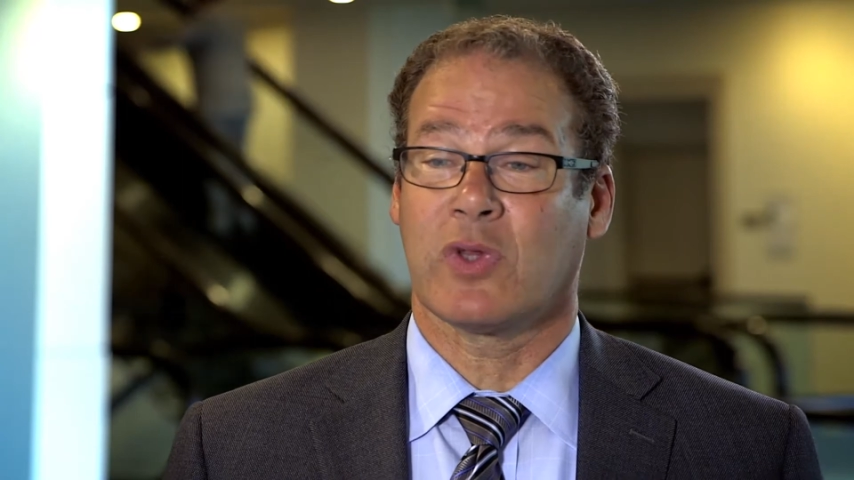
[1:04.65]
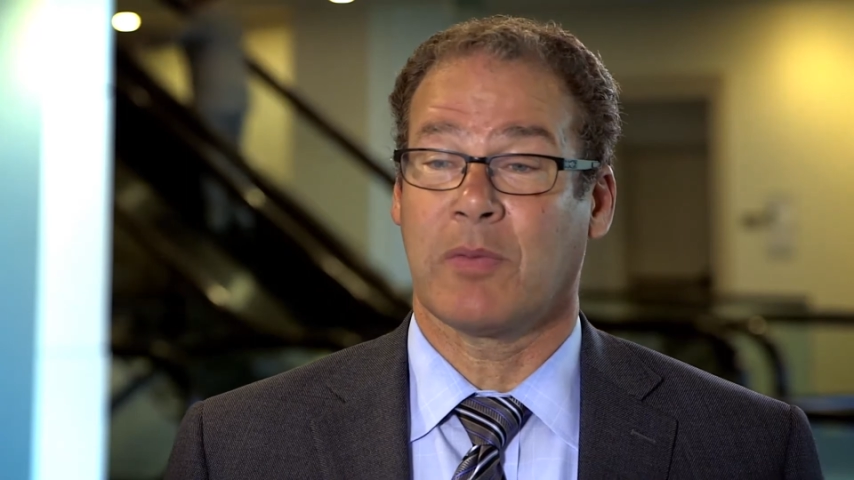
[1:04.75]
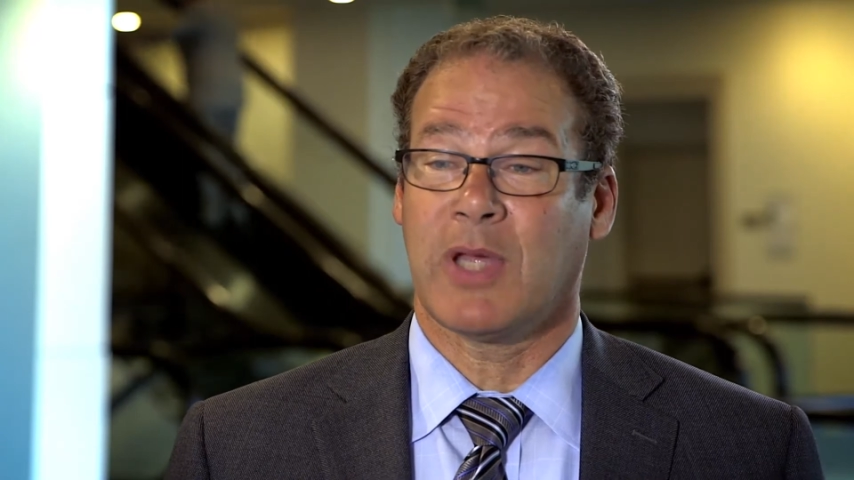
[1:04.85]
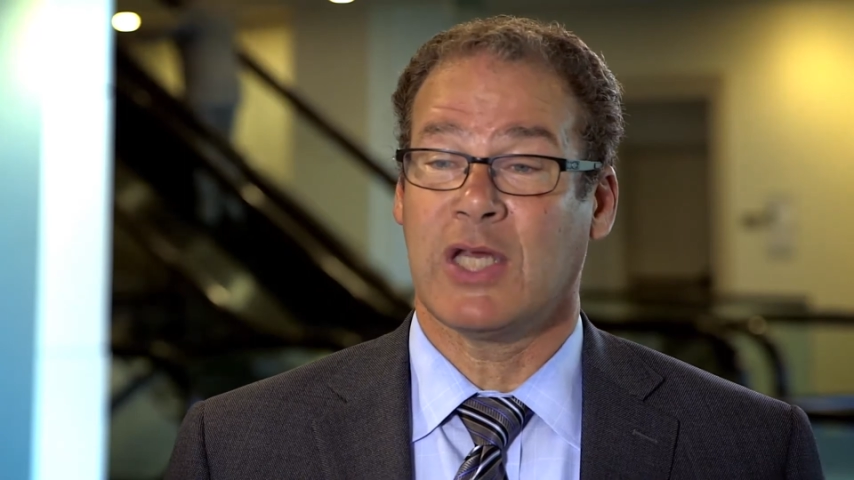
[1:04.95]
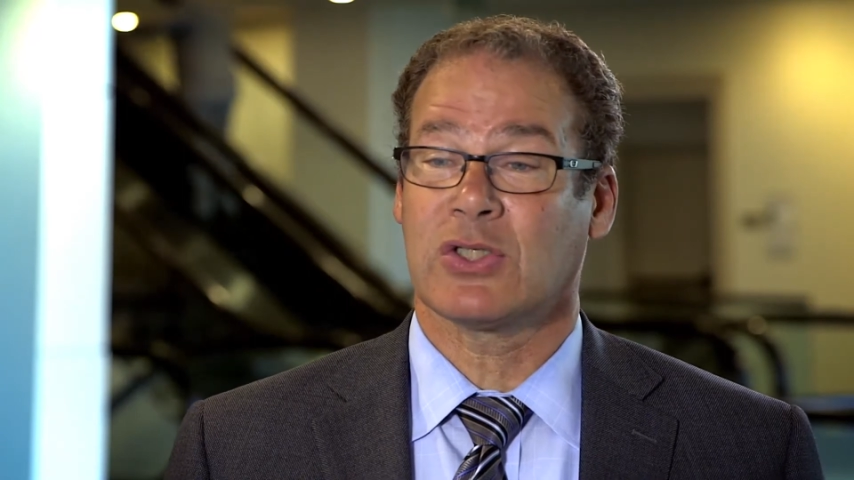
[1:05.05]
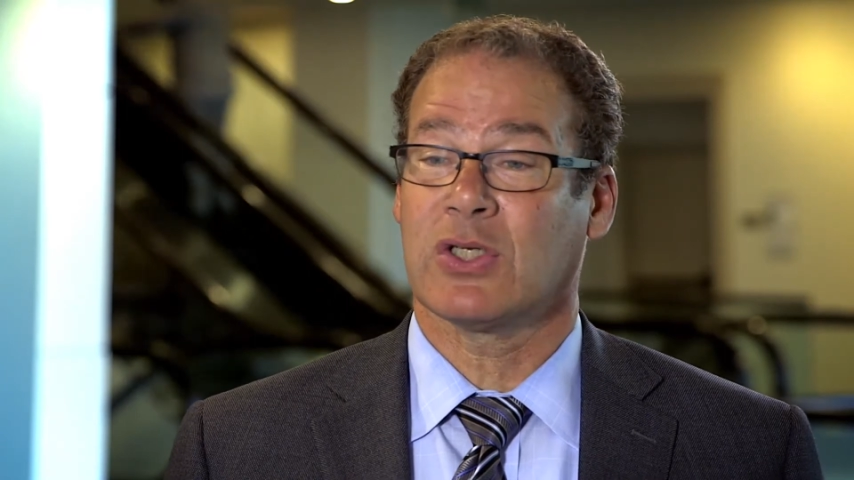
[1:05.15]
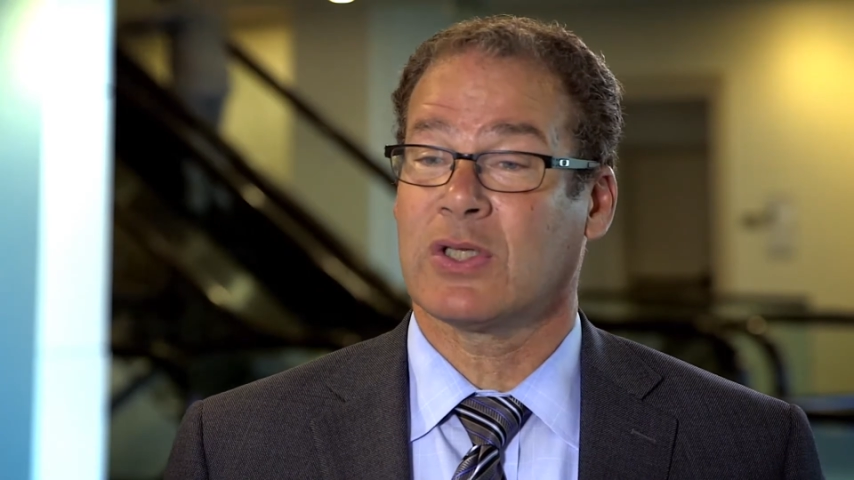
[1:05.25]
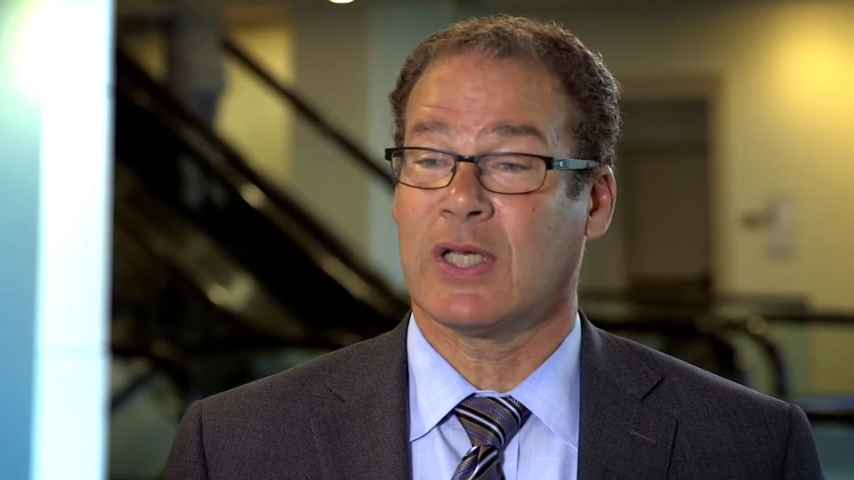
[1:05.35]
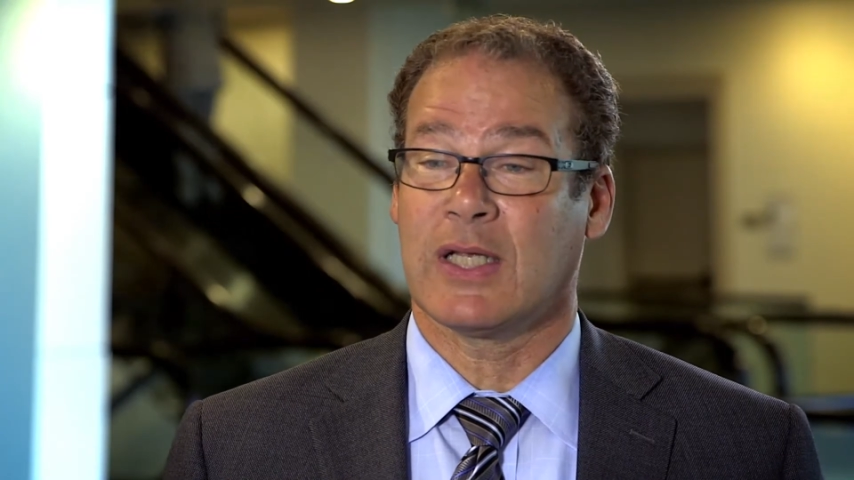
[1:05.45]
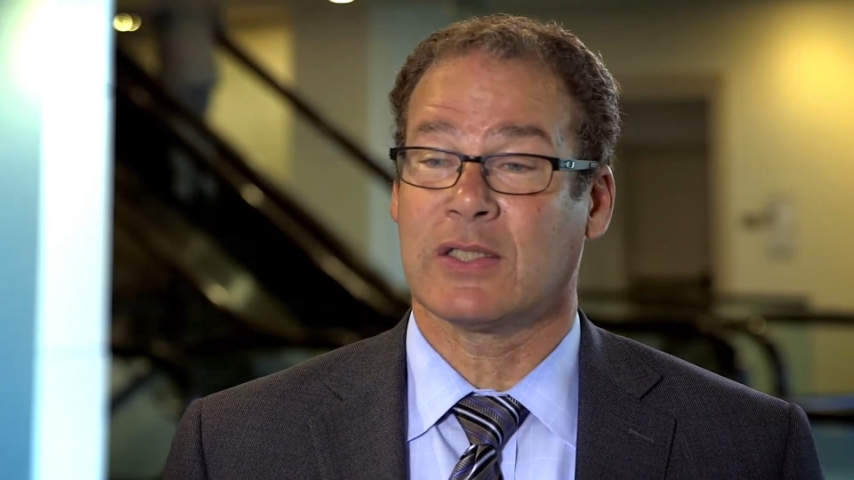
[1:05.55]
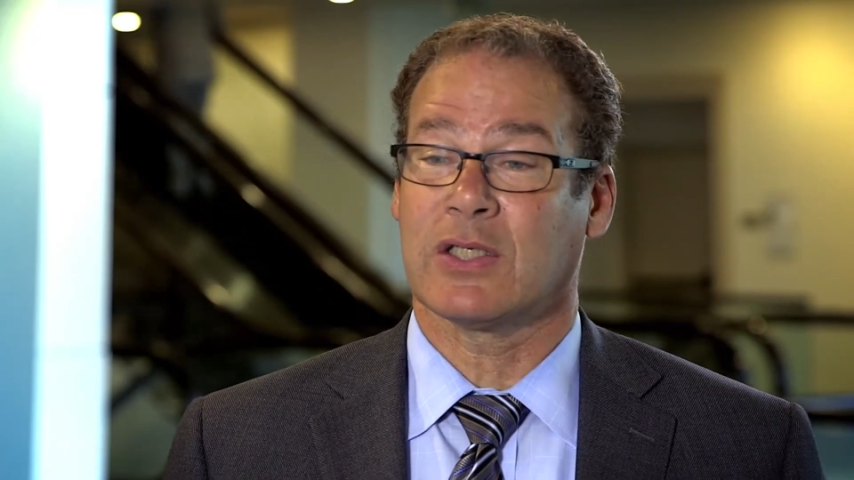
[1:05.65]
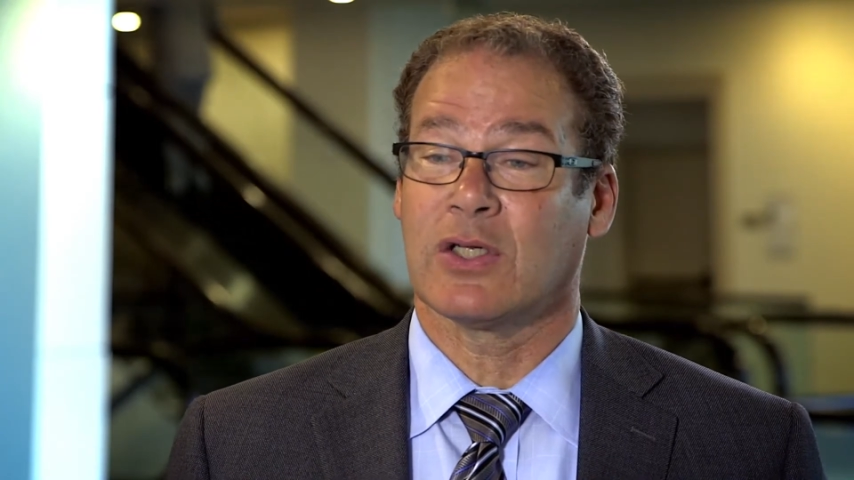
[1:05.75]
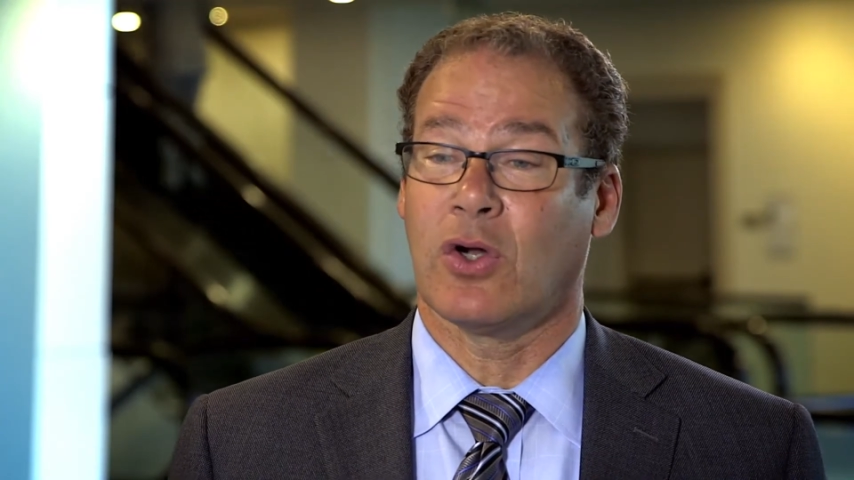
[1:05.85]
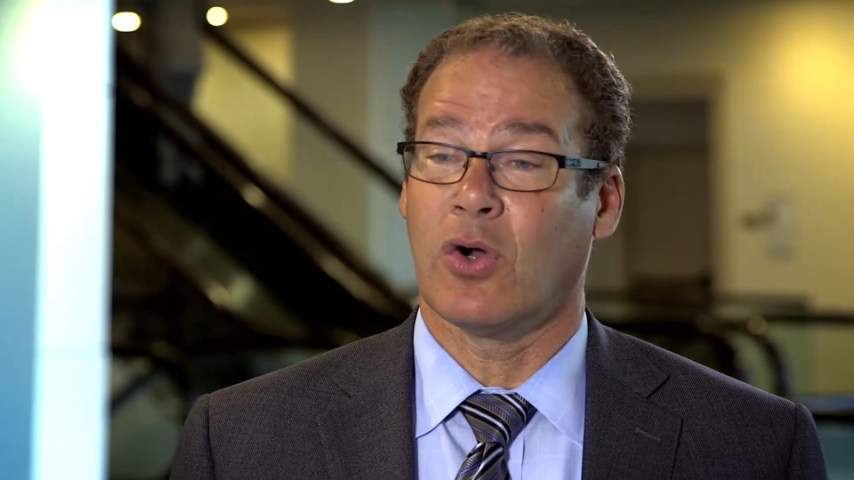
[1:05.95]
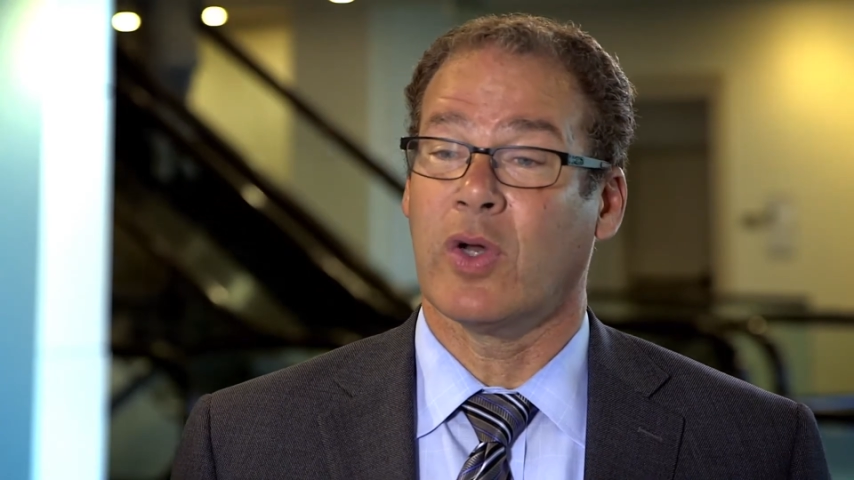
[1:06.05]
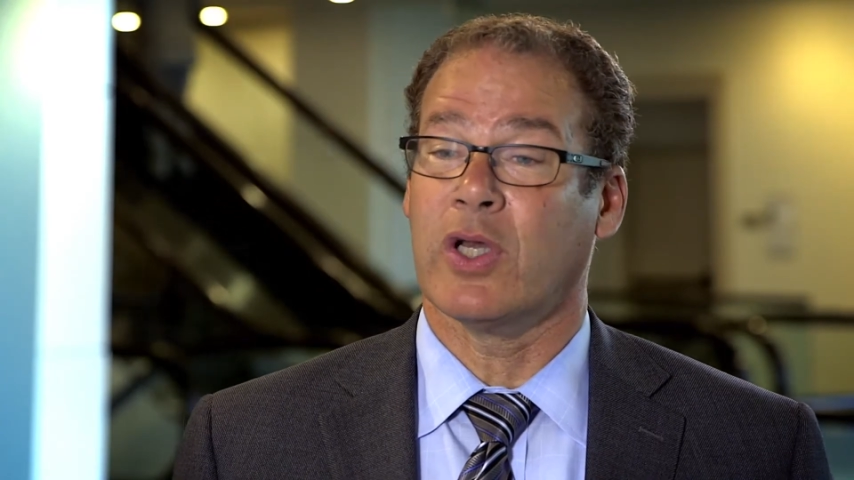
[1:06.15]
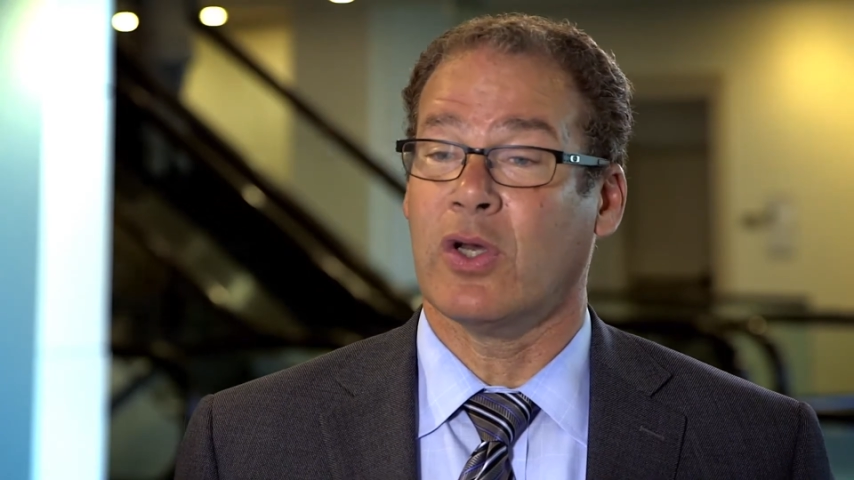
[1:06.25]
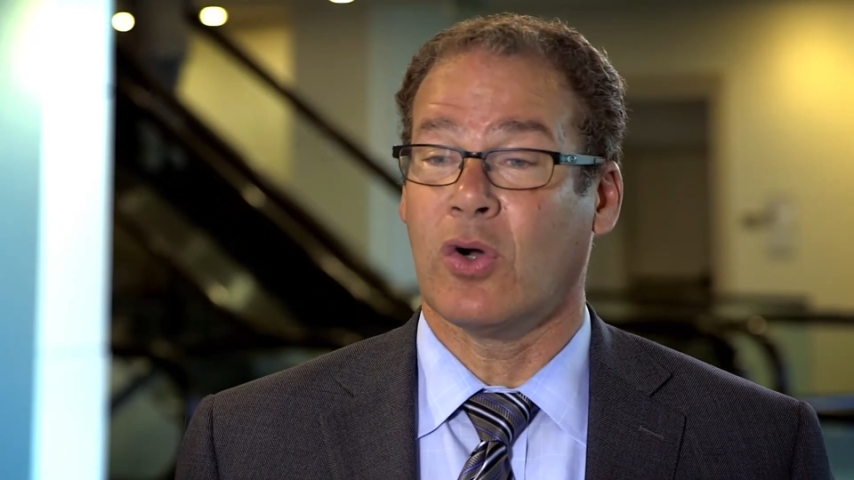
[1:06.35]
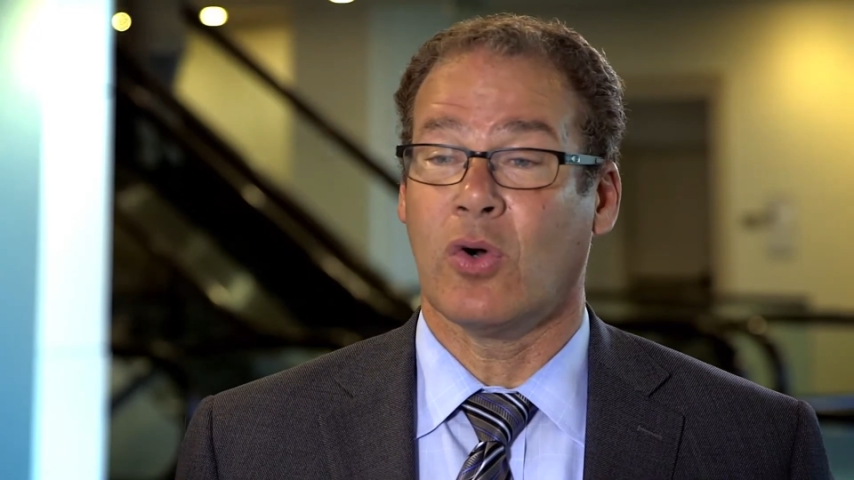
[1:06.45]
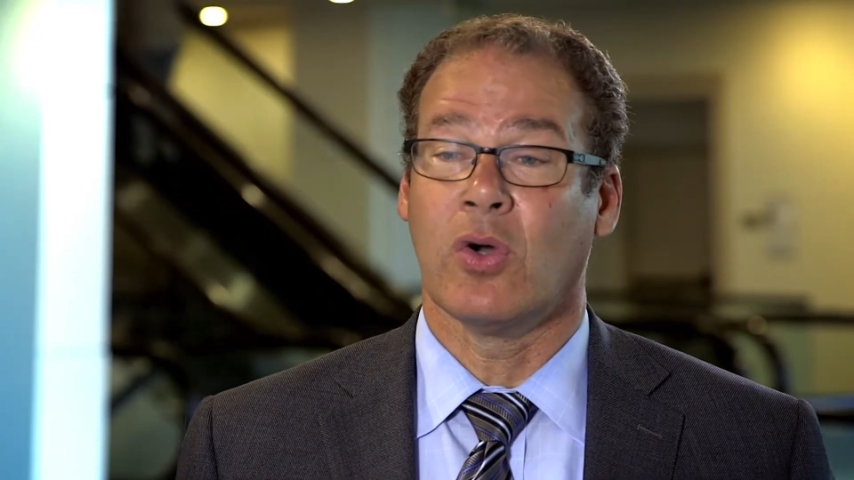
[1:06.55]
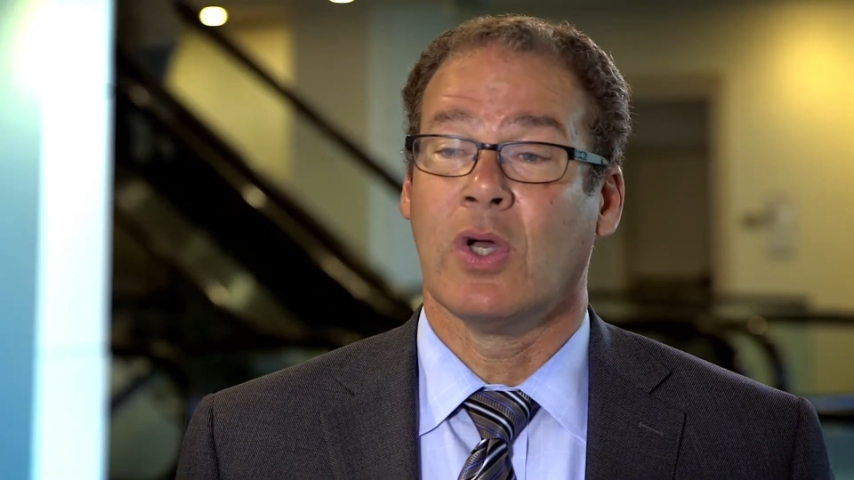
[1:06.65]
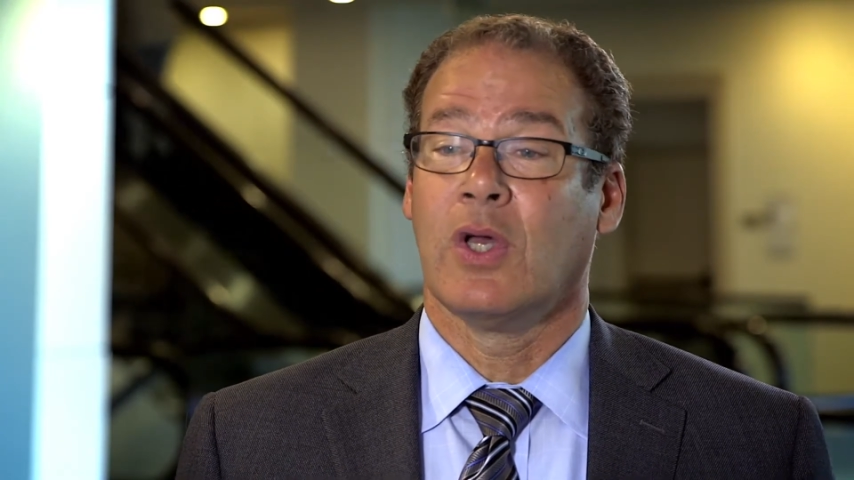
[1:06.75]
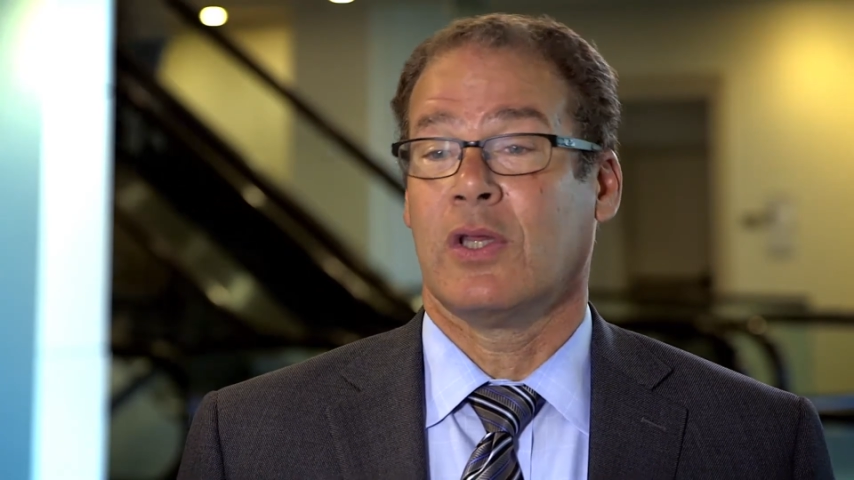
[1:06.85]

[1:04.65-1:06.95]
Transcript: with the patient. They get to go and know